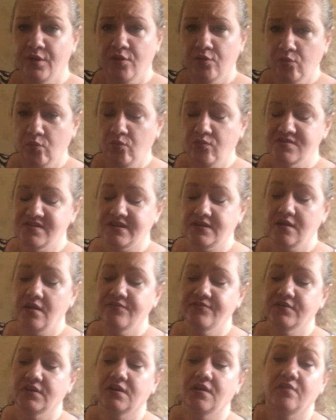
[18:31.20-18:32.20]
was
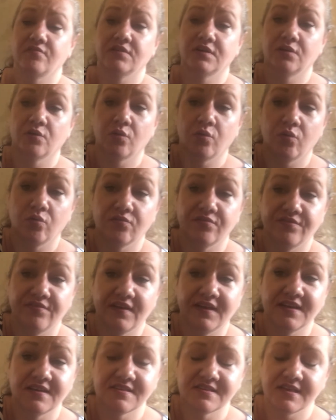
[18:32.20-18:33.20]
enough to cover your whole
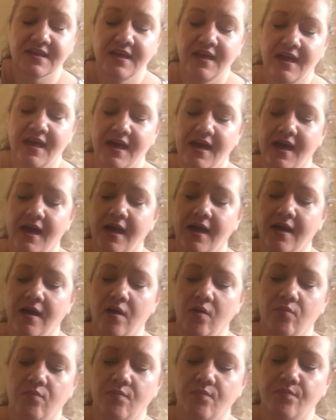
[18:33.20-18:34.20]
face.
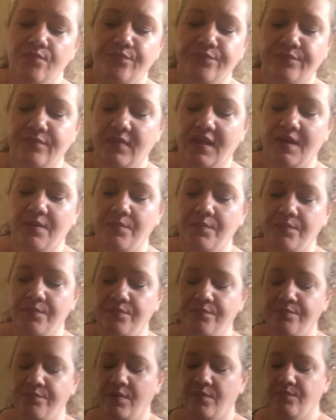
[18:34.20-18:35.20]

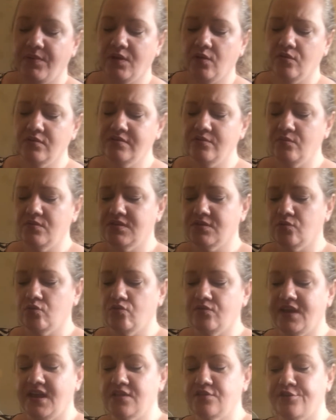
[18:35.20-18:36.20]
But because it was so
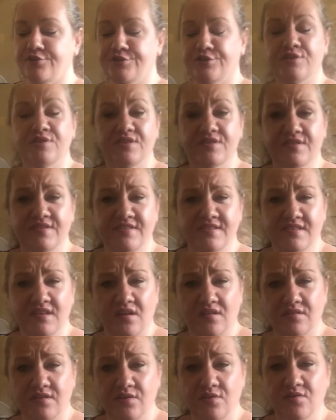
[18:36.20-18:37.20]
rich, I just
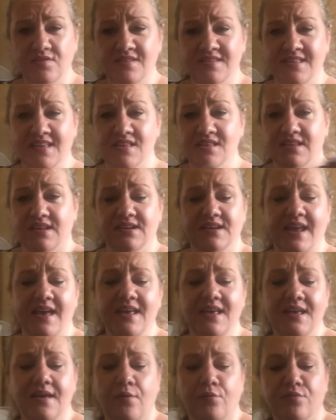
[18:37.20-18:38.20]
stuck to using this at
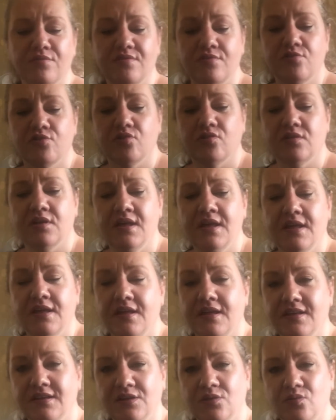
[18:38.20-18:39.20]
night. I wasn't sure,
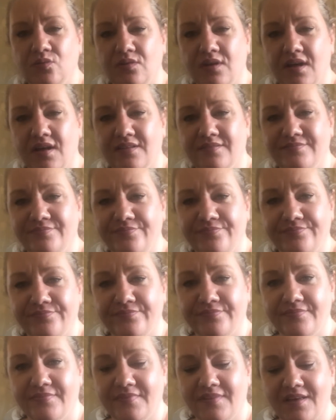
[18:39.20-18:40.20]
you know,
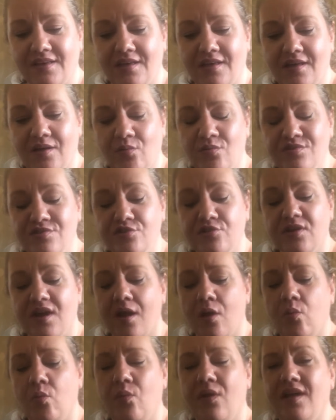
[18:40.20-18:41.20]
I wasn't sure
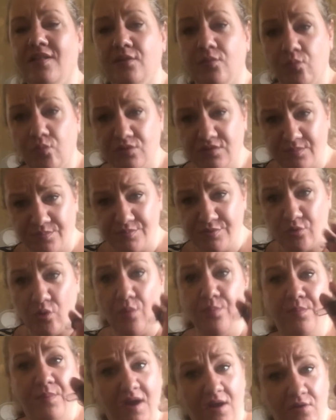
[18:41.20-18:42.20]
how well it would absorb, but I